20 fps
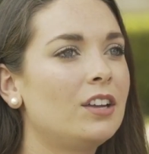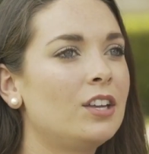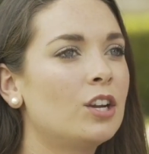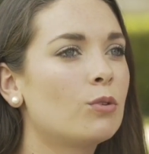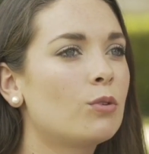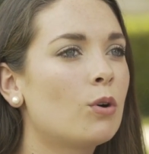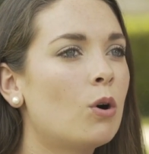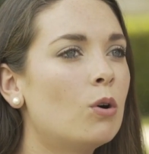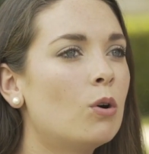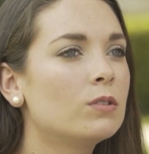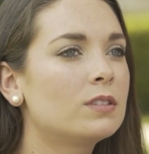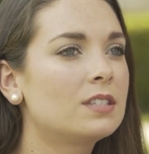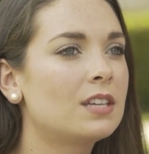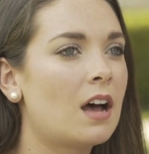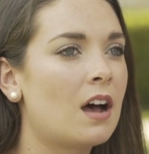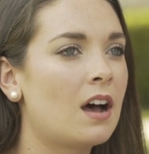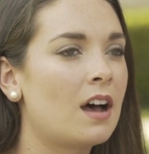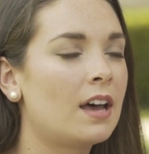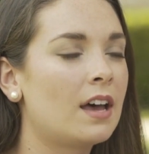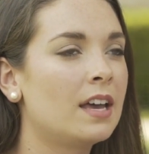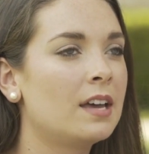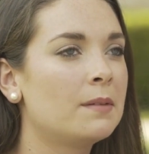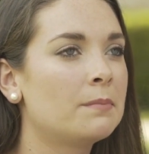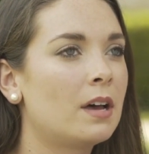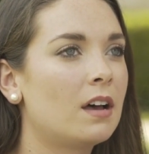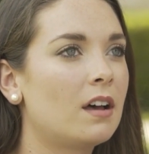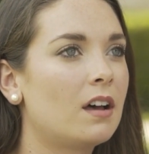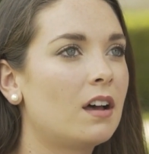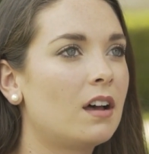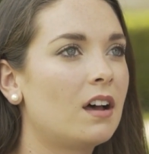You know, the whole
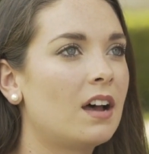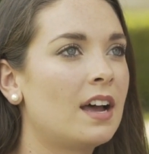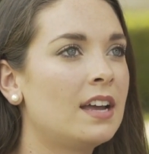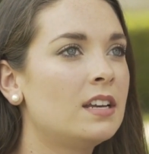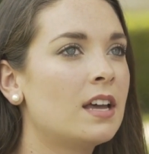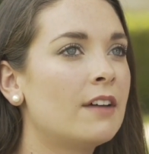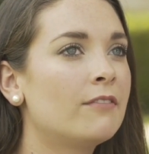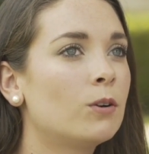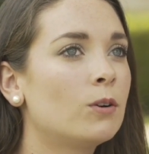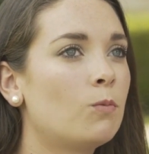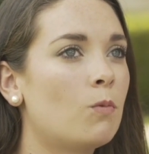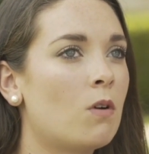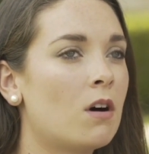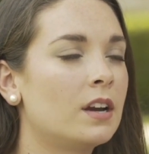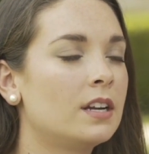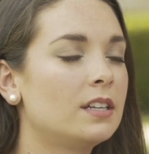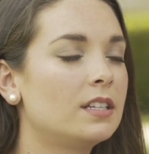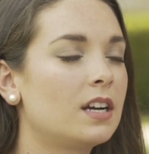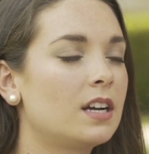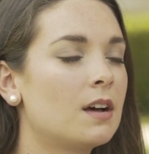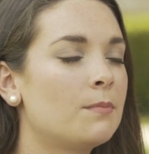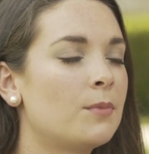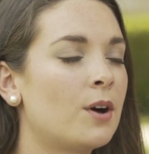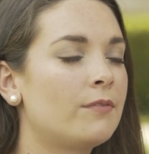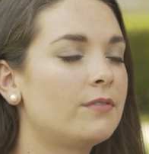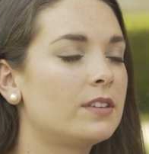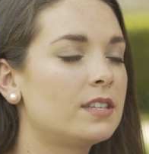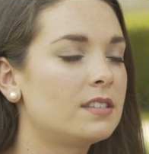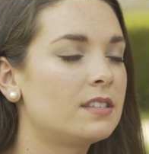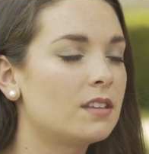time, I never wanted to come
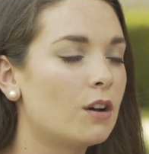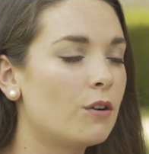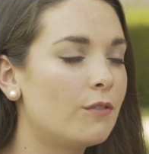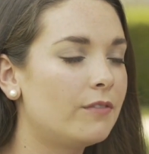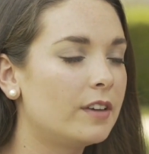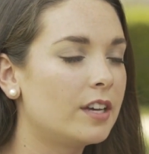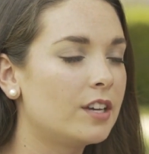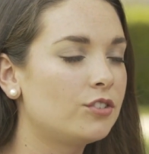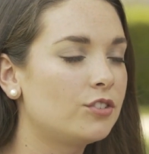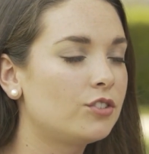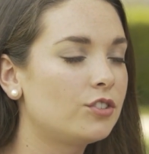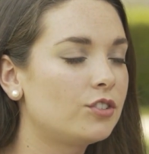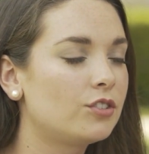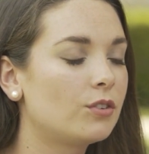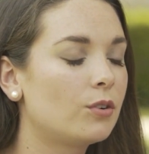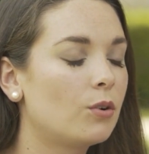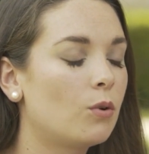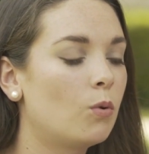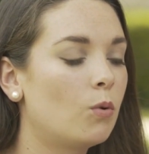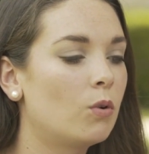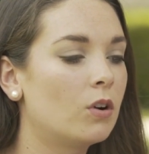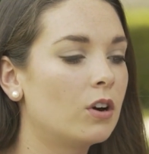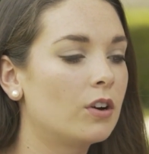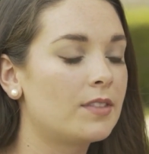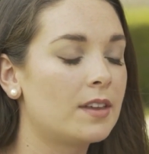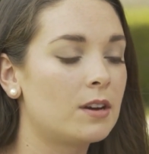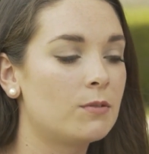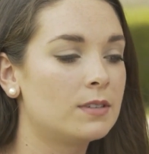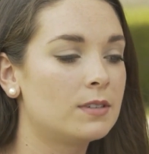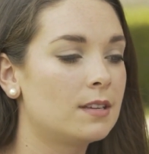off as selfish
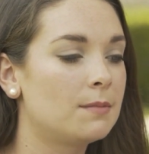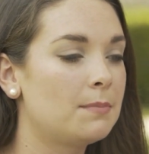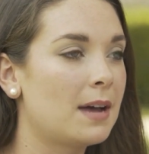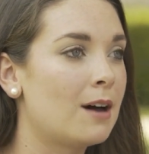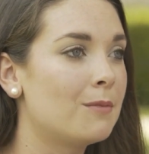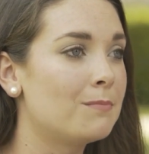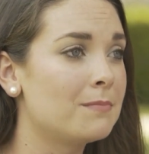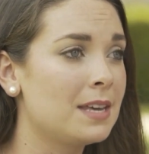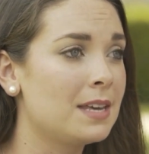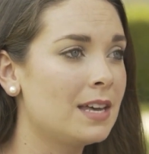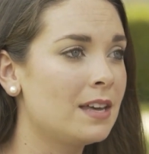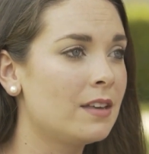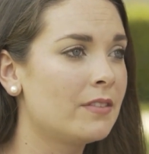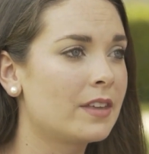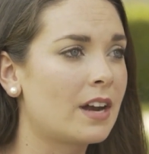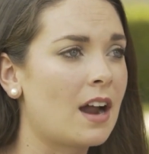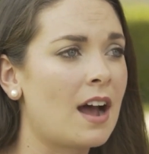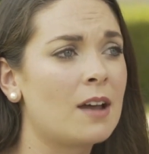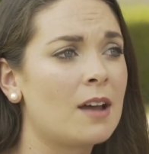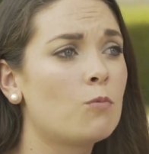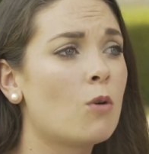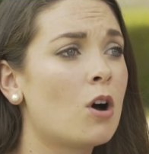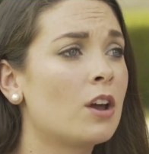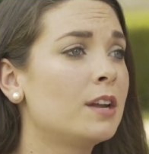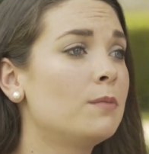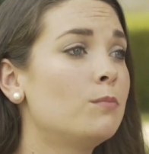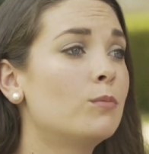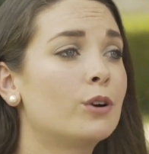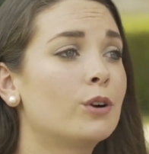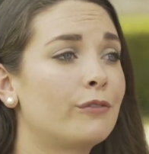or that it was about me, that I
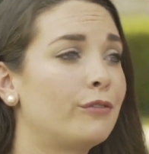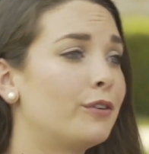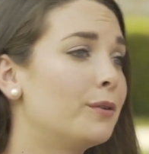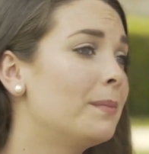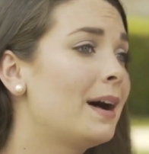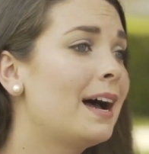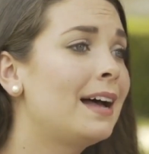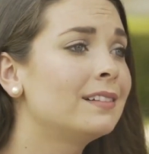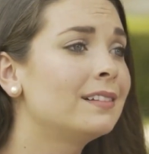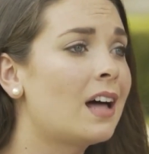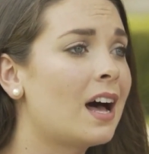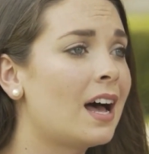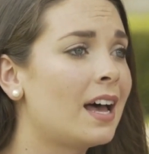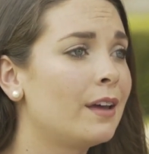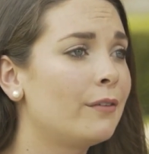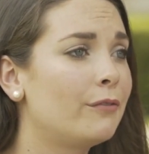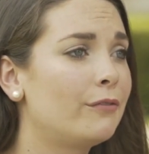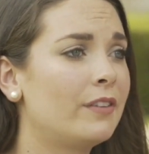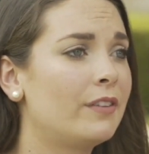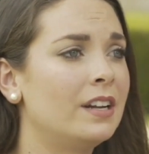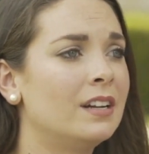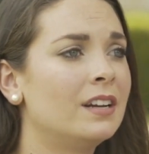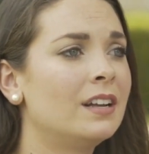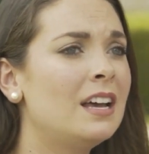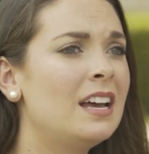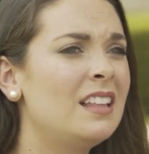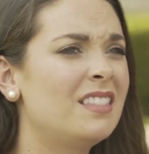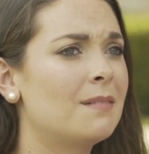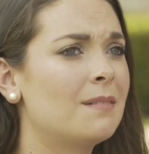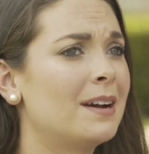wanted more for my life and
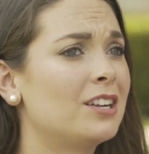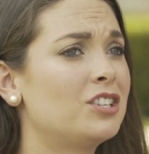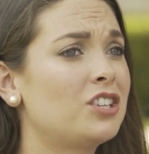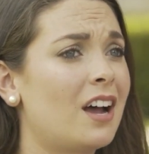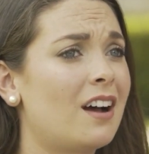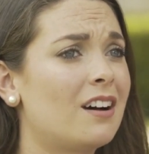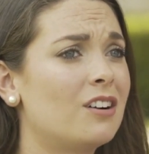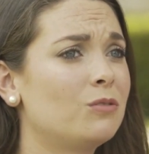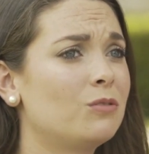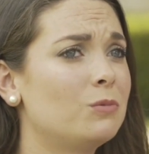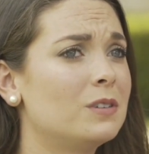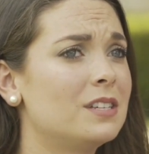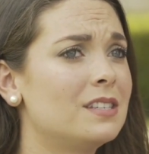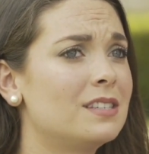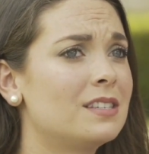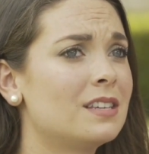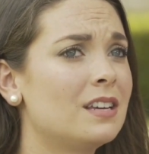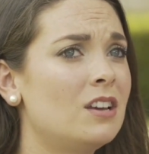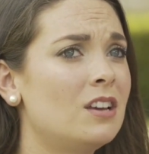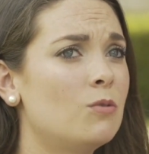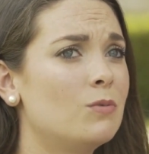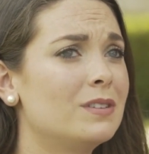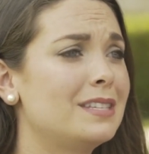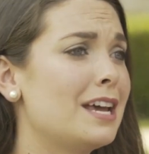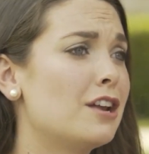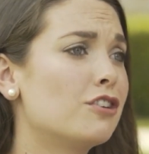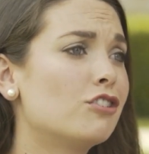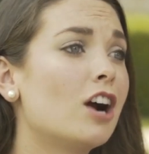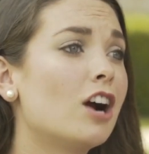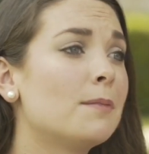that my child was, was
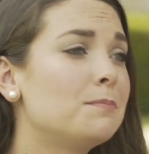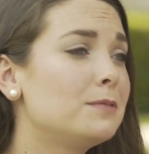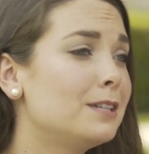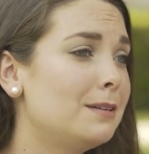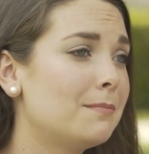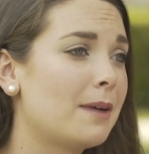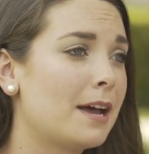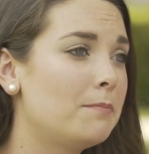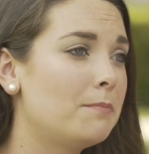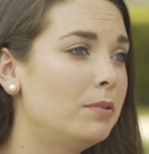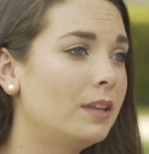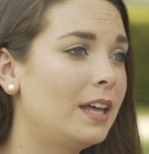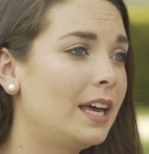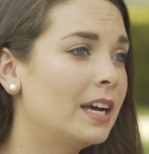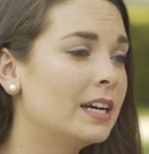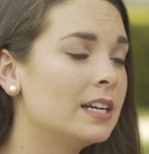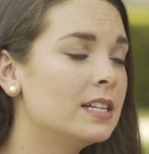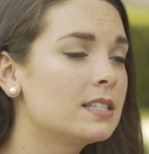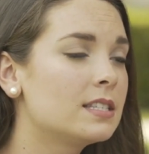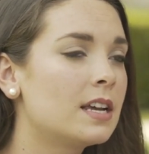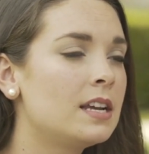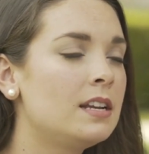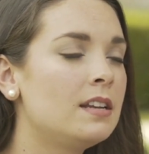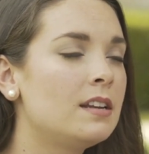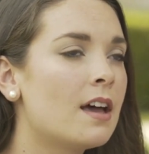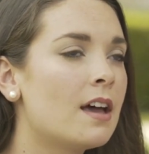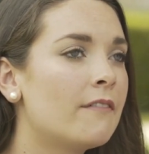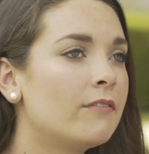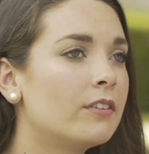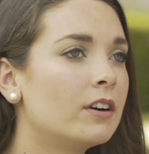interrupting my plans. I
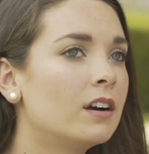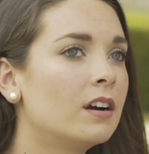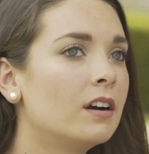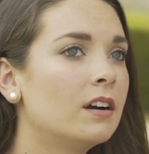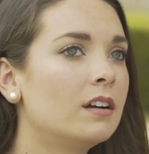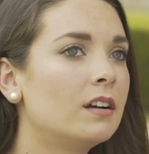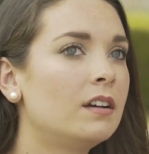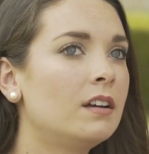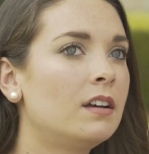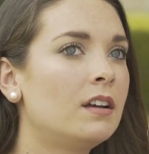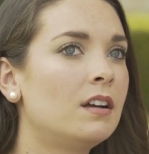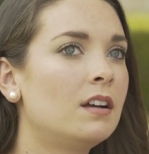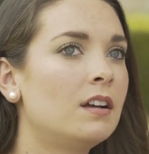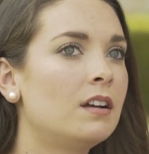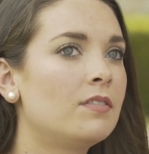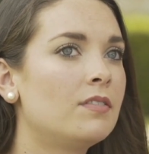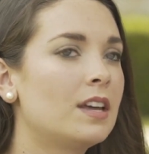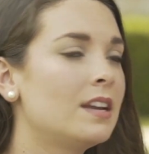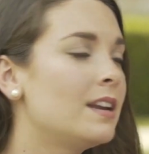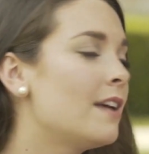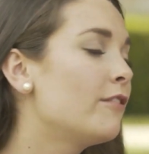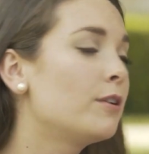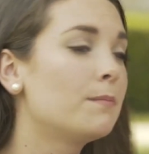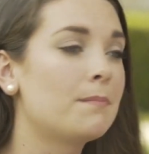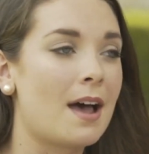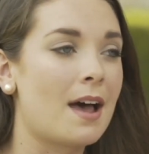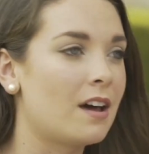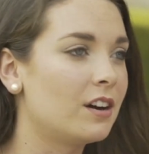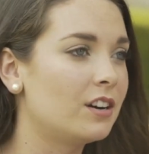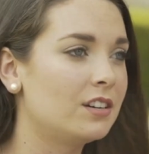never, that never
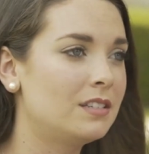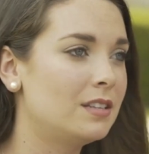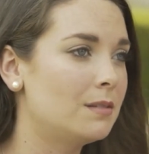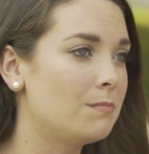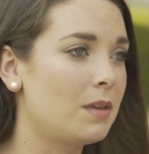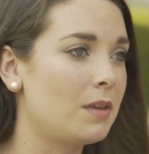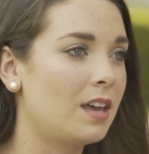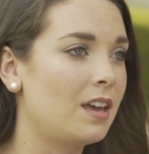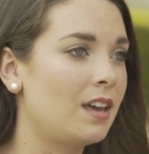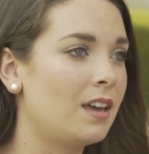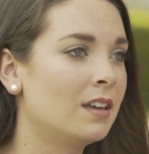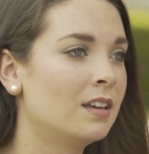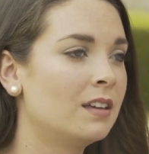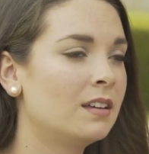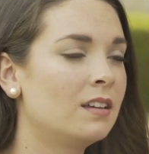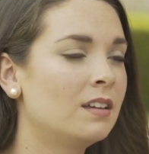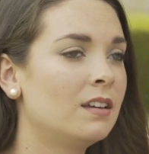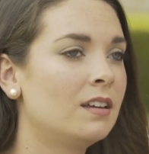mattered to me.